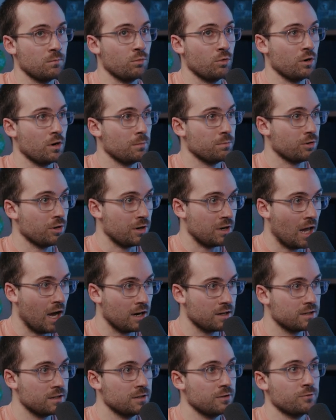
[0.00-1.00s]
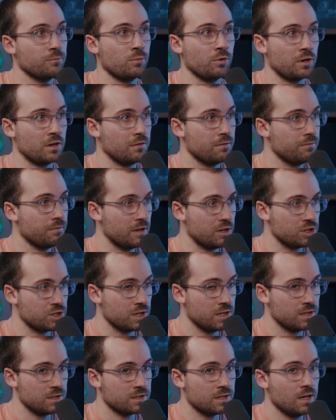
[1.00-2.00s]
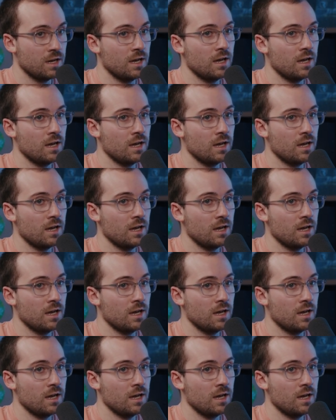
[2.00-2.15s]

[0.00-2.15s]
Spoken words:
more productive, more efficient.